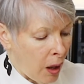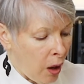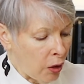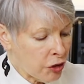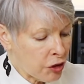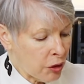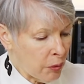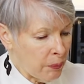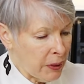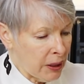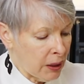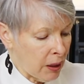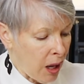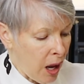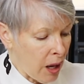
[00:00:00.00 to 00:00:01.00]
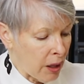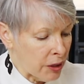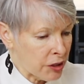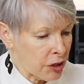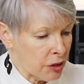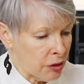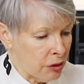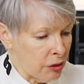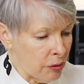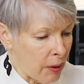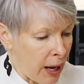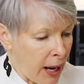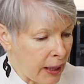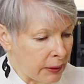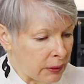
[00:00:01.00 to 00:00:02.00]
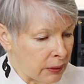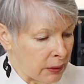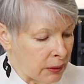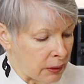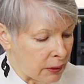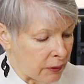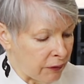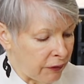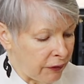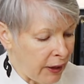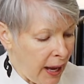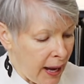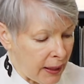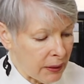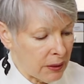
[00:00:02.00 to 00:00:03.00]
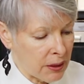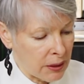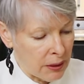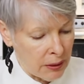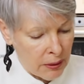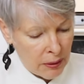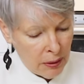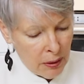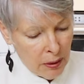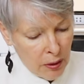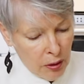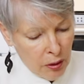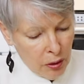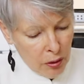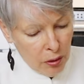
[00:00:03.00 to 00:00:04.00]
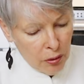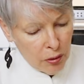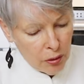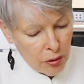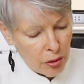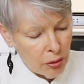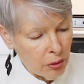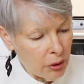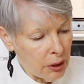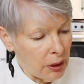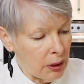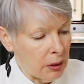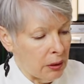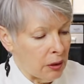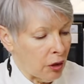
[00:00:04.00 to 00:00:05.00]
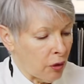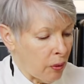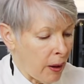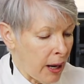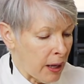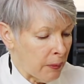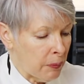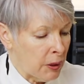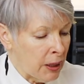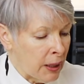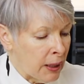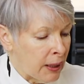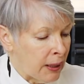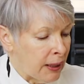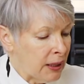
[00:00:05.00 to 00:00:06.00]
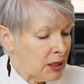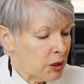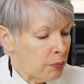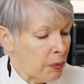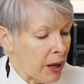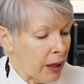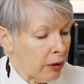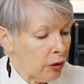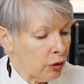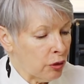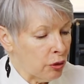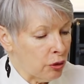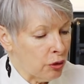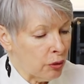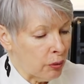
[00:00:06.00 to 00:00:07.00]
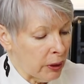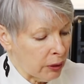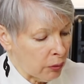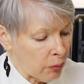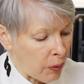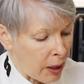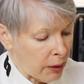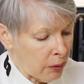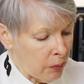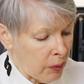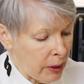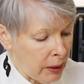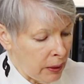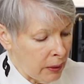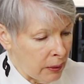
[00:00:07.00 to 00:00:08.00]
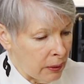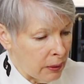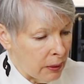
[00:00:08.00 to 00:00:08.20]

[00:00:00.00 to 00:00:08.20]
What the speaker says: Also, because you added the flax to the crepe, it's better to do it right away